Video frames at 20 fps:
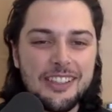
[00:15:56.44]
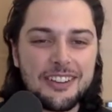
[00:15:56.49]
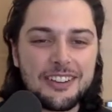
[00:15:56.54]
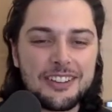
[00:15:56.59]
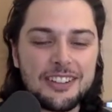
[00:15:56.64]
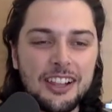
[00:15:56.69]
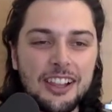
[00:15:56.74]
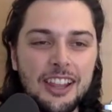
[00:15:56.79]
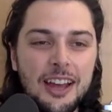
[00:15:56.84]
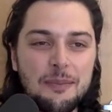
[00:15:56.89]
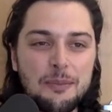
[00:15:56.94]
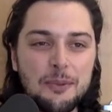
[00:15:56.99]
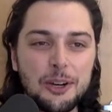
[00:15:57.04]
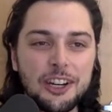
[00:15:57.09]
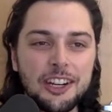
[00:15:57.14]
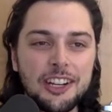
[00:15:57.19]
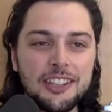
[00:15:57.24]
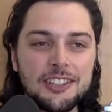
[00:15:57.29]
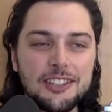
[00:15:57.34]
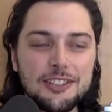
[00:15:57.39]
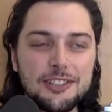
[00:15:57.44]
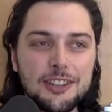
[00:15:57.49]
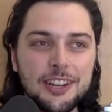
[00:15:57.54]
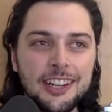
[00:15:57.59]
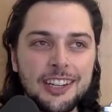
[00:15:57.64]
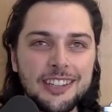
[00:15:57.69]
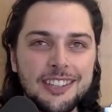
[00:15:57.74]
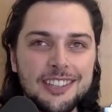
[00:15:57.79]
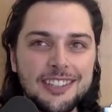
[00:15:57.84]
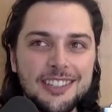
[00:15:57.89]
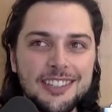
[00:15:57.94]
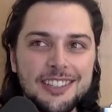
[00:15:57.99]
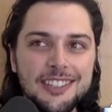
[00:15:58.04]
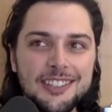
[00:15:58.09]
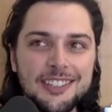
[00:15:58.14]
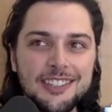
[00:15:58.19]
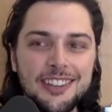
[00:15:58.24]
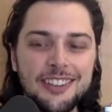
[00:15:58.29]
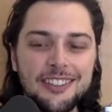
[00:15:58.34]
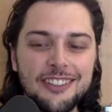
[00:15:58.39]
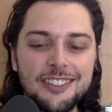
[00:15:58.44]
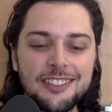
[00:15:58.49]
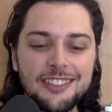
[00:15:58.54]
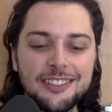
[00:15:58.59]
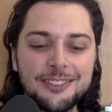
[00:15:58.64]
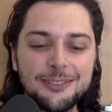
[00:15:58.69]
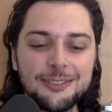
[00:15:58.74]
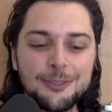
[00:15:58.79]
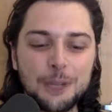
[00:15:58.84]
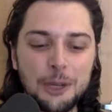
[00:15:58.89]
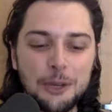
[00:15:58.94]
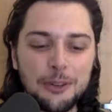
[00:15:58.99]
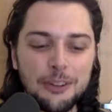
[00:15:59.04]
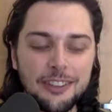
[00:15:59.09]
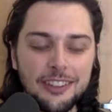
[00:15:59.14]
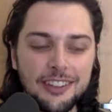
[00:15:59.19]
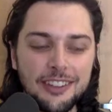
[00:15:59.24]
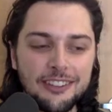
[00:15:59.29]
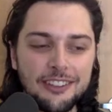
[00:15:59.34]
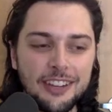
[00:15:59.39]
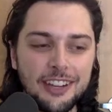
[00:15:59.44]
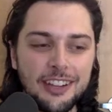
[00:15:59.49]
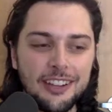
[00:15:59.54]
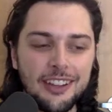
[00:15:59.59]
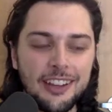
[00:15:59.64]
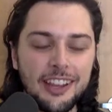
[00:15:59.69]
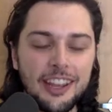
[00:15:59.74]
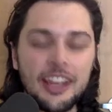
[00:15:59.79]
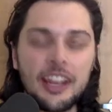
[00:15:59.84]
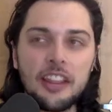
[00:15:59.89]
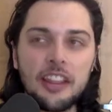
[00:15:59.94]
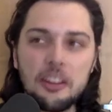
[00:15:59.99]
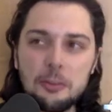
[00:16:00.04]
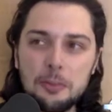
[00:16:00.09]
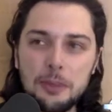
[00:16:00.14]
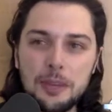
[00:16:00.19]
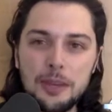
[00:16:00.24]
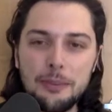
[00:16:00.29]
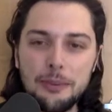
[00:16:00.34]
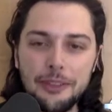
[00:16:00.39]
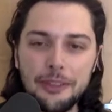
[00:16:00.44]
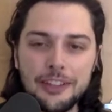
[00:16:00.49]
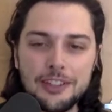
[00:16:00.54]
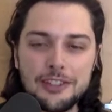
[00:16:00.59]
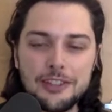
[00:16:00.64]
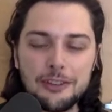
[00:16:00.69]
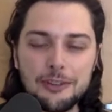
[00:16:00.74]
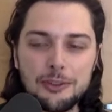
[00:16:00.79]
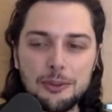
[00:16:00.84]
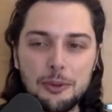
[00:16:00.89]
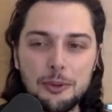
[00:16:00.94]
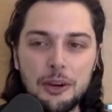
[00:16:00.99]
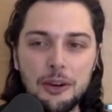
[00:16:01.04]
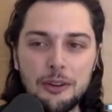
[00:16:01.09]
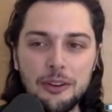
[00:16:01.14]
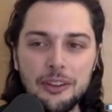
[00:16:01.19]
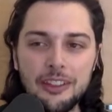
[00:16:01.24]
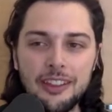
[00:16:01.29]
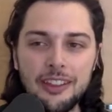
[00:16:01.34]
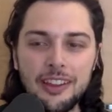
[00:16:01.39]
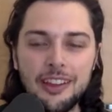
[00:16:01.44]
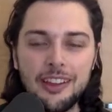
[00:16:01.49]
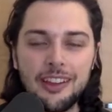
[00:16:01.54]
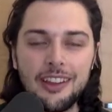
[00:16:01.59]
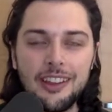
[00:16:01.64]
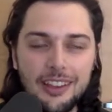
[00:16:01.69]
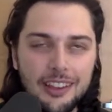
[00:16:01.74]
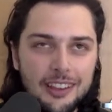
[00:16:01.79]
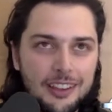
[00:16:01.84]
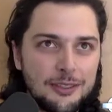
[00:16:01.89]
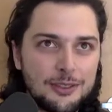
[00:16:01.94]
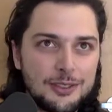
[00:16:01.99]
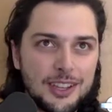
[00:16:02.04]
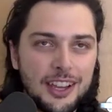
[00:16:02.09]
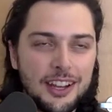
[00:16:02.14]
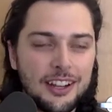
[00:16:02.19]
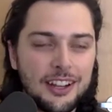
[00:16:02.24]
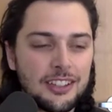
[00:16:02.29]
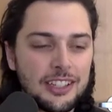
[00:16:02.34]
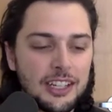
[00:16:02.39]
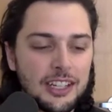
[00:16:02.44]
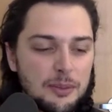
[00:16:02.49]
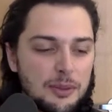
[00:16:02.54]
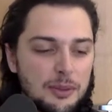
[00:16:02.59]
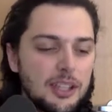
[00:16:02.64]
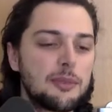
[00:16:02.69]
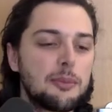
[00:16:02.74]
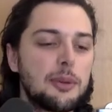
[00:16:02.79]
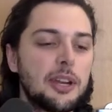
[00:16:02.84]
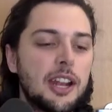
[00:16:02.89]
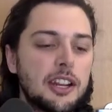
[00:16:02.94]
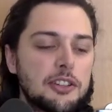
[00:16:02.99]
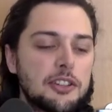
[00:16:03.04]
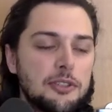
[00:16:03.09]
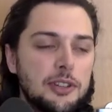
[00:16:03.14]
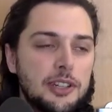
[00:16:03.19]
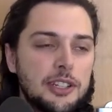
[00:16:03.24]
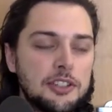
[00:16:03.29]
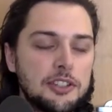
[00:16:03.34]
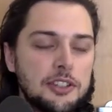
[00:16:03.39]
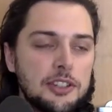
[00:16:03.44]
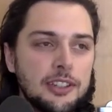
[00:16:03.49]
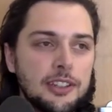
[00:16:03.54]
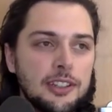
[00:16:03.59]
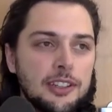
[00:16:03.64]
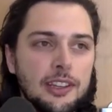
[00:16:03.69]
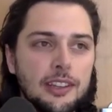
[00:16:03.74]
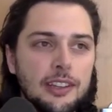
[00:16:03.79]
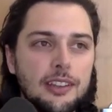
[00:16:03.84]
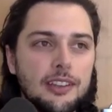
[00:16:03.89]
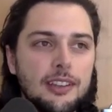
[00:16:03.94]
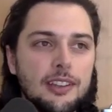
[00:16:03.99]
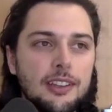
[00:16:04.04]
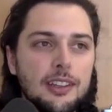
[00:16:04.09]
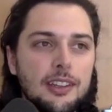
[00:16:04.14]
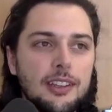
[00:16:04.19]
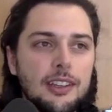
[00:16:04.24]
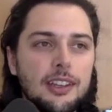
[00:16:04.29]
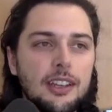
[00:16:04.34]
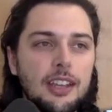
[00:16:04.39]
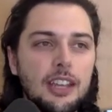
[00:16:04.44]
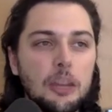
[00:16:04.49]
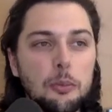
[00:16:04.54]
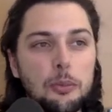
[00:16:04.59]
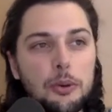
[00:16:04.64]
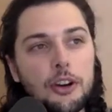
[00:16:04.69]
There's a lot more constraints that you have to work within, right? Like, and other people that you have to work with. That was kind of leading me into my next question. Like, in the